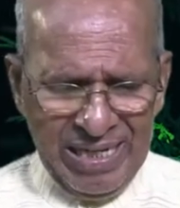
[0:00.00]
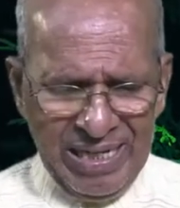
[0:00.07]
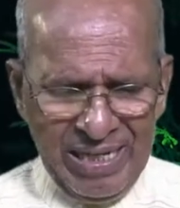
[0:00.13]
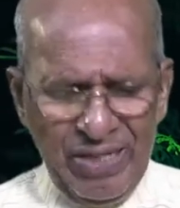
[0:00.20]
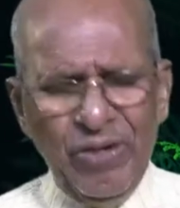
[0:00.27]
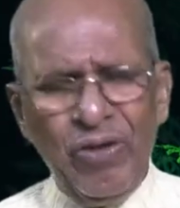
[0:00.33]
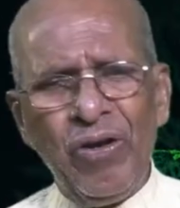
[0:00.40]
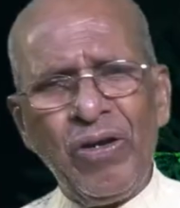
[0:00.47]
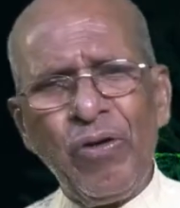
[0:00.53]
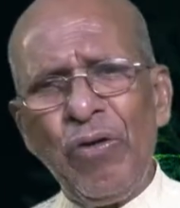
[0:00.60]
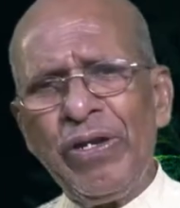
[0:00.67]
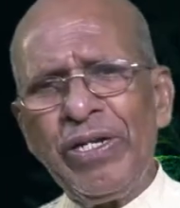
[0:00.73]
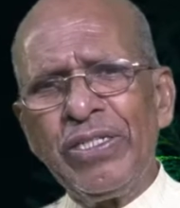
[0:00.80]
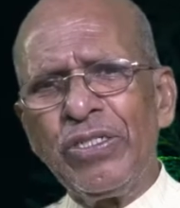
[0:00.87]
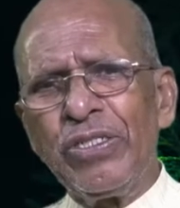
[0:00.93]
You know,
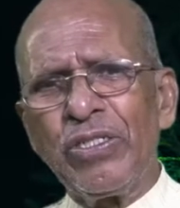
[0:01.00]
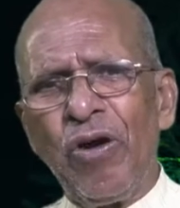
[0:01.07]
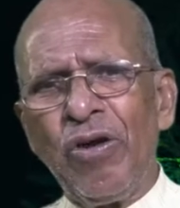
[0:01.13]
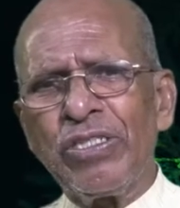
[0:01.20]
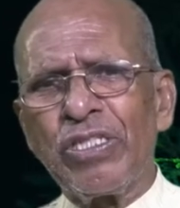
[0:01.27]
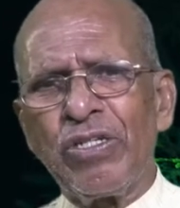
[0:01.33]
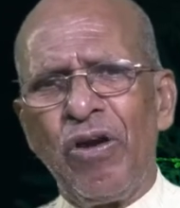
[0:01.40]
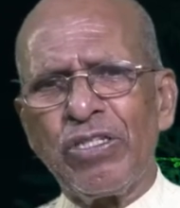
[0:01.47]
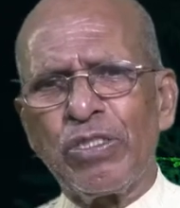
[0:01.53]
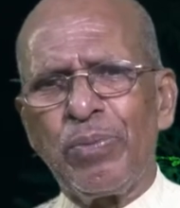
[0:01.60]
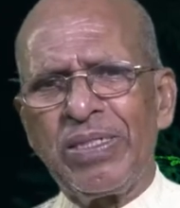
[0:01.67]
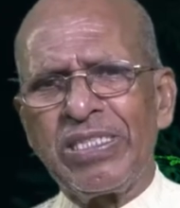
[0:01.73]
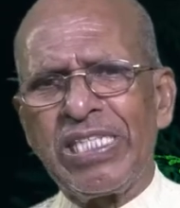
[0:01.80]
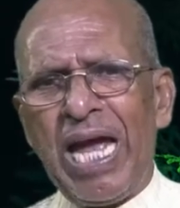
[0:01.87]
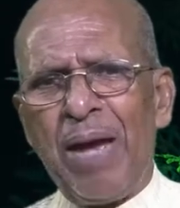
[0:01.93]
according to John's
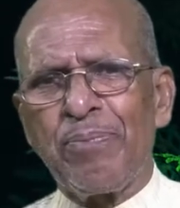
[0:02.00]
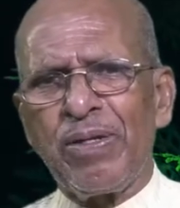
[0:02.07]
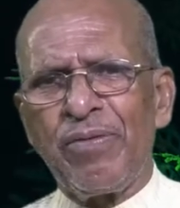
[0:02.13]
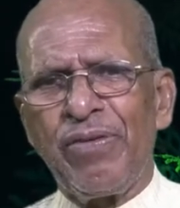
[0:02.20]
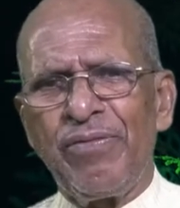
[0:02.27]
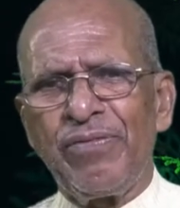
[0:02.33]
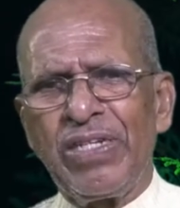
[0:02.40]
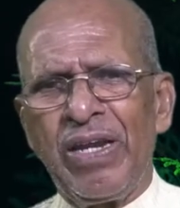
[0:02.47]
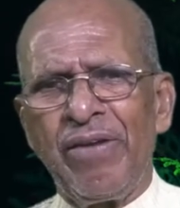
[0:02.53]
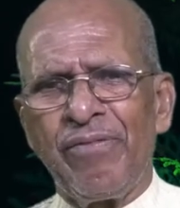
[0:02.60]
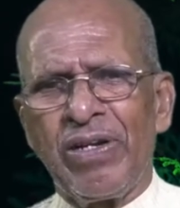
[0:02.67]
Gospel, chapter 15,